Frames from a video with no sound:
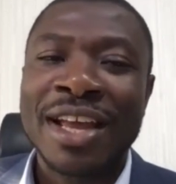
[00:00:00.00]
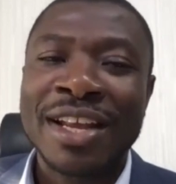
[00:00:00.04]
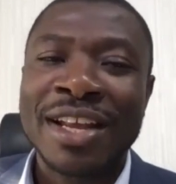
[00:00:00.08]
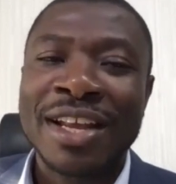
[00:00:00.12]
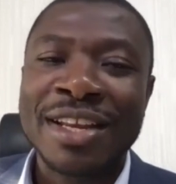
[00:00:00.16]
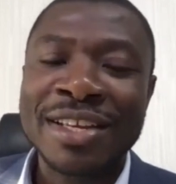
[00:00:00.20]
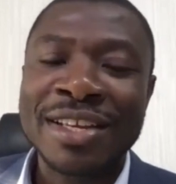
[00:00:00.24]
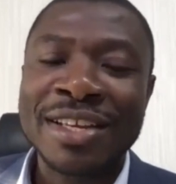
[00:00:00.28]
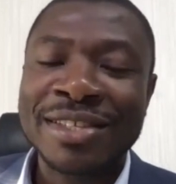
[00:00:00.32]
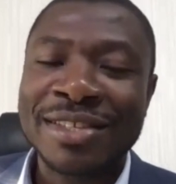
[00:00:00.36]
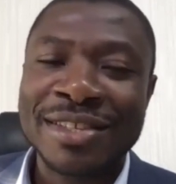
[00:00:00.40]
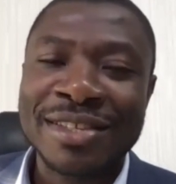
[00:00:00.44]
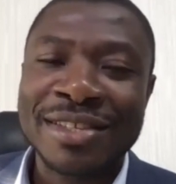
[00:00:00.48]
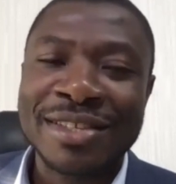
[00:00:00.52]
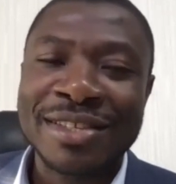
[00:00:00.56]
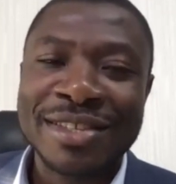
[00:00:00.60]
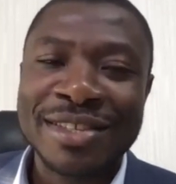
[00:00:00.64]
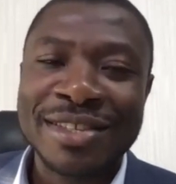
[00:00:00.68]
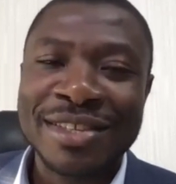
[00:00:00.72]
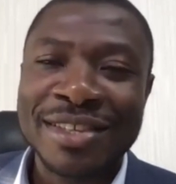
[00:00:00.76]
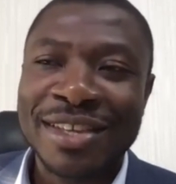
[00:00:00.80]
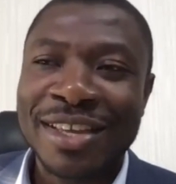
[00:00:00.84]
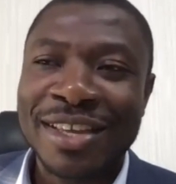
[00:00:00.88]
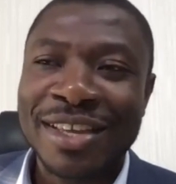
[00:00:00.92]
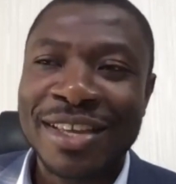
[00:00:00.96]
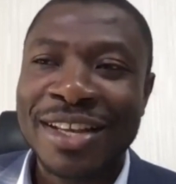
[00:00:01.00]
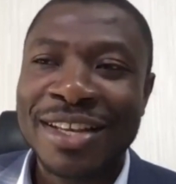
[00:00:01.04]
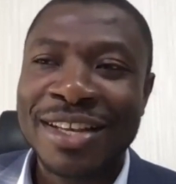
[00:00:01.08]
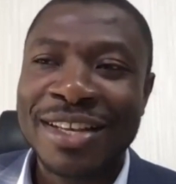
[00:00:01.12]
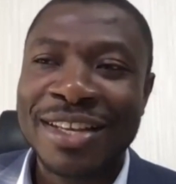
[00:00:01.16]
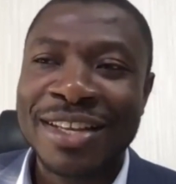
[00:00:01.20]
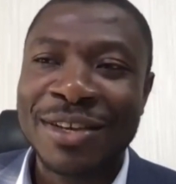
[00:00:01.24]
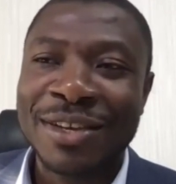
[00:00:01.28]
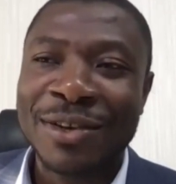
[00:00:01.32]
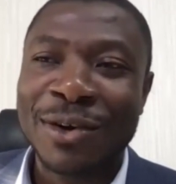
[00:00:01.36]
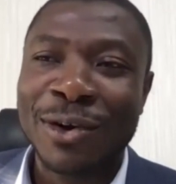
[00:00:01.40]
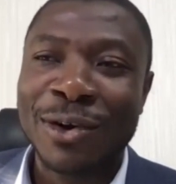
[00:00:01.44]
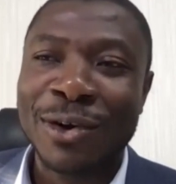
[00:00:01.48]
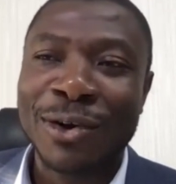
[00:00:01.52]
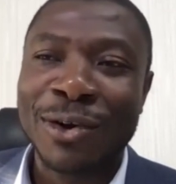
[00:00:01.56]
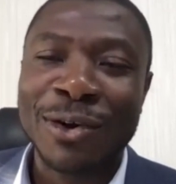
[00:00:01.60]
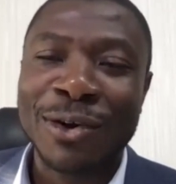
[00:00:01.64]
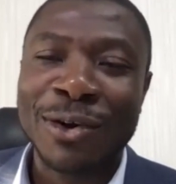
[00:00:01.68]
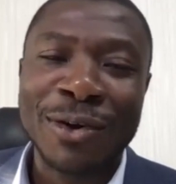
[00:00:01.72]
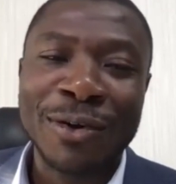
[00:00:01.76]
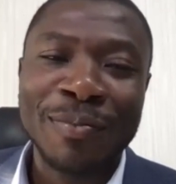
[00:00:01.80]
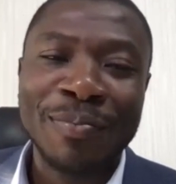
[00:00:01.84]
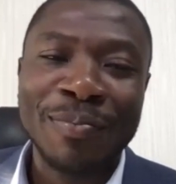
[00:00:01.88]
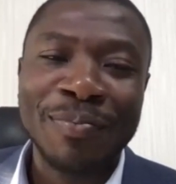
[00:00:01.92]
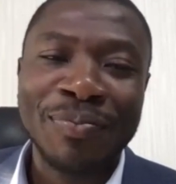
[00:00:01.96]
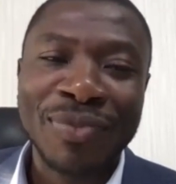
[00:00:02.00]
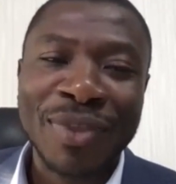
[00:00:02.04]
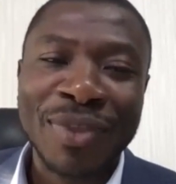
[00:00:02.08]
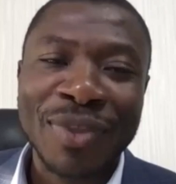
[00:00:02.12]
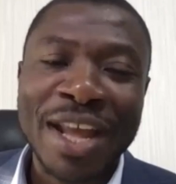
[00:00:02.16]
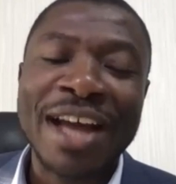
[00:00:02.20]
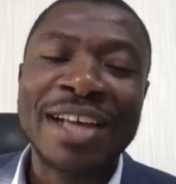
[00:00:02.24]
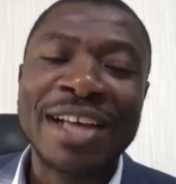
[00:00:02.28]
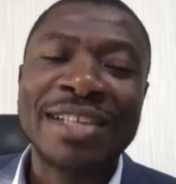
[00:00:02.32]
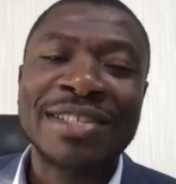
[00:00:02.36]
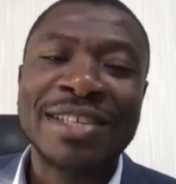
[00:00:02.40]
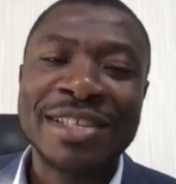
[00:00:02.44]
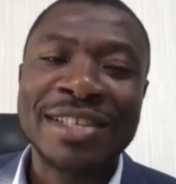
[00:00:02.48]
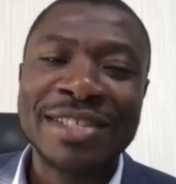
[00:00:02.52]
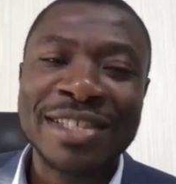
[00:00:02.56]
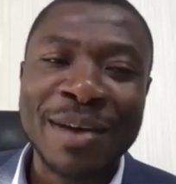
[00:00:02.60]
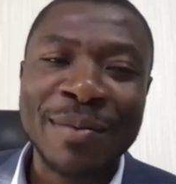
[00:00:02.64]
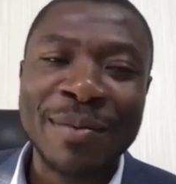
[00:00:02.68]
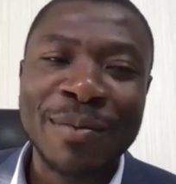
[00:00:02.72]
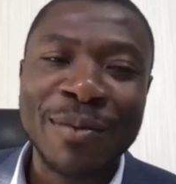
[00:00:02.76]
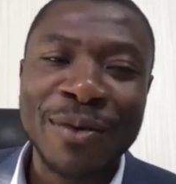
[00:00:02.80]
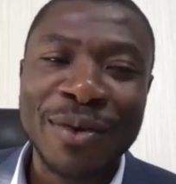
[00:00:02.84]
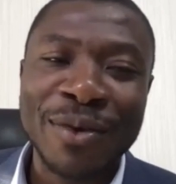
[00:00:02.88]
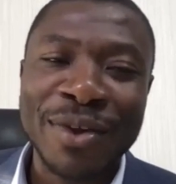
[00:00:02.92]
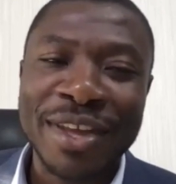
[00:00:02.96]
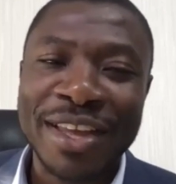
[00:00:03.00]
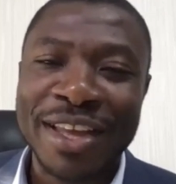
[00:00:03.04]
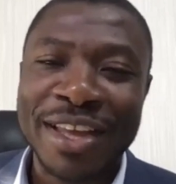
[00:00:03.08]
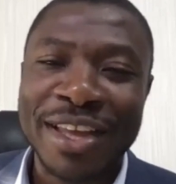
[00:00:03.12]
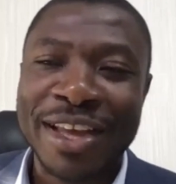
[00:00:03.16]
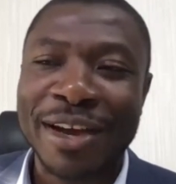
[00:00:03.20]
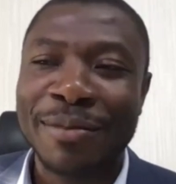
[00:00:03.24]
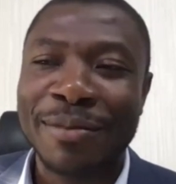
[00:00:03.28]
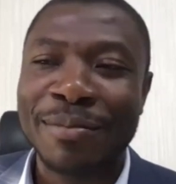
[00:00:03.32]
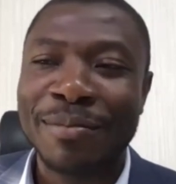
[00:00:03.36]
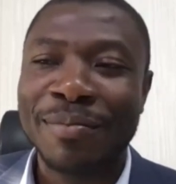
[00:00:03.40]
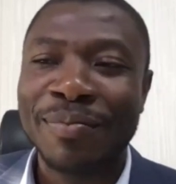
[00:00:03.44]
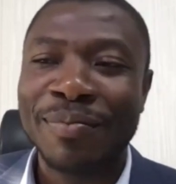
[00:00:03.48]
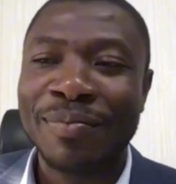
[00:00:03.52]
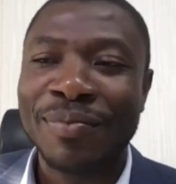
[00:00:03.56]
This is your accessible income.